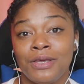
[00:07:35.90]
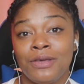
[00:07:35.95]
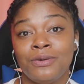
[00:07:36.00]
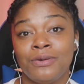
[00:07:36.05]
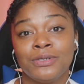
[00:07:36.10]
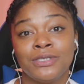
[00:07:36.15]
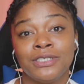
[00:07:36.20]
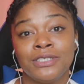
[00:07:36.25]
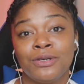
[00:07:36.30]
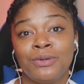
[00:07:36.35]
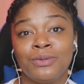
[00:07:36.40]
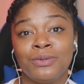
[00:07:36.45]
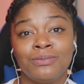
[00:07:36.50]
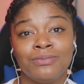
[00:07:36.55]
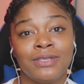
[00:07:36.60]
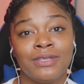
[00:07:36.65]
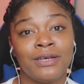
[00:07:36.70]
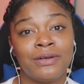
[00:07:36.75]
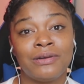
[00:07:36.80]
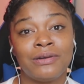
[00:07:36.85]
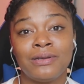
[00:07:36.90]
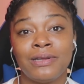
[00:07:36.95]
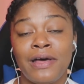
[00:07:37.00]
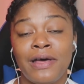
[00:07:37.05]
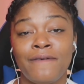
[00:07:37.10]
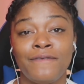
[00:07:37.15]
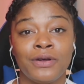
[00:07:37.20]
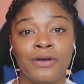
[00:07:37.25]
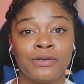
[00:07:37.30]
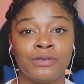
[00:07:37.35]
he was still there to
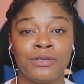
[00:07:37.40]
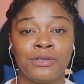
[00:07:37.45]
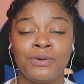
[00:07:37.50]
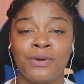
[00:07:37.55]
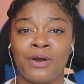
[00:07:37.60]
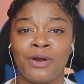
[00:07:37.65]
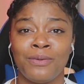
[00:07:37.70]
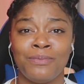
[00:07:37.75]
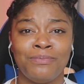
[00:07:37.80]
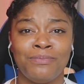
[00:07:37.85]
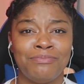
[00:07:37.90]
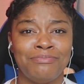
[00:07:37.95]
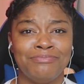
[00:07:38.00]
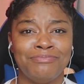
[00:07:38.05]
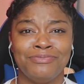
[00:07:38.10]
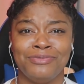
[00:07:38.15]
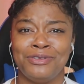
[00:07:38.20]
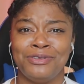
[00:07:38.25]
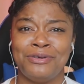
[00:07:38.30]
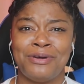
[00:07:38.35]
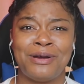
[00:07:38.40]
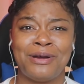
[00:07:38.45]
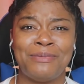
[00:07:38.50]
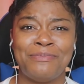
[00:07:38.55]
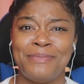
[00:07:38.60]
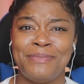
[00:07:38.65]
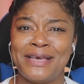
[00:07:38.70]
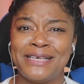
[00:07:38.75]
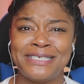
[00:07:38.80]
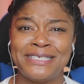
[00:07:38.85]
love her through
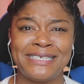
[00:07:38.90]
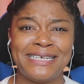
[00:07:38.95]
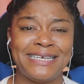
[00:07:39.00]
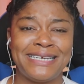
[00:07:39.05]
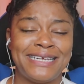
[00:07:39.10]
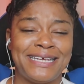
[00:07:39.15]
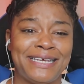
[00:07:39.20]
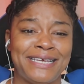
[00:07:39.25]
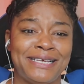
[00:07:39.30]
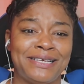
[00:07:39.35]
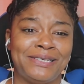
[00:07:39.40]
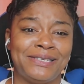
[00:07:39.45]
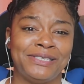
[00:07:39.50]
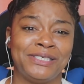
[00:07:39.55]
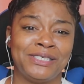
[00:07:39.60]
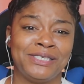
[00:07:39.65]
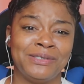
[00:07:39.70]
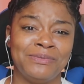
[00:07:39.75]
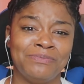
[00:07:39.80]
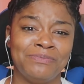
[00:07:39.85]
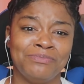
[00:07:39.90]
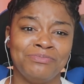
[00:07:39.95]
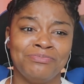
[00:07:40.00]
her messiness.